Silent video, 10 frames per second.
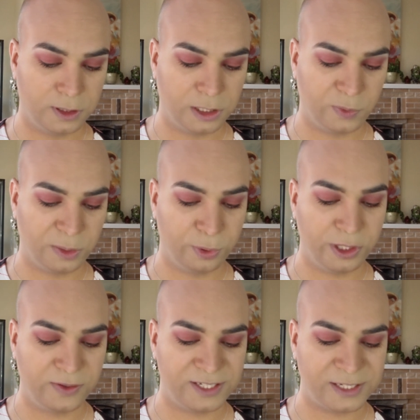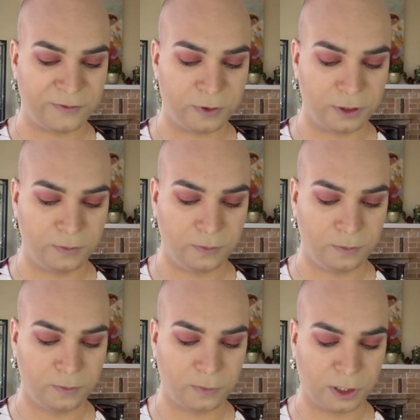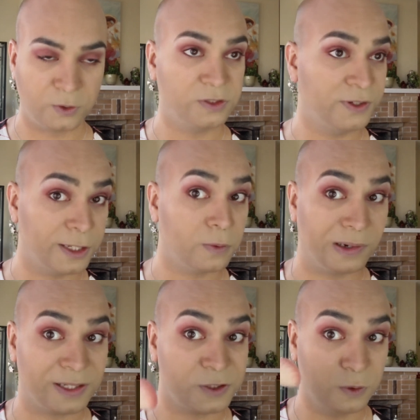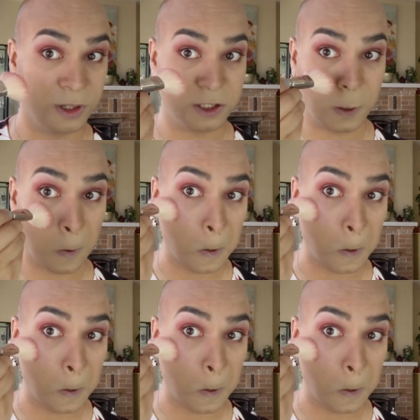And when I'm putting this stuff on, I always feel like, well, that's too much.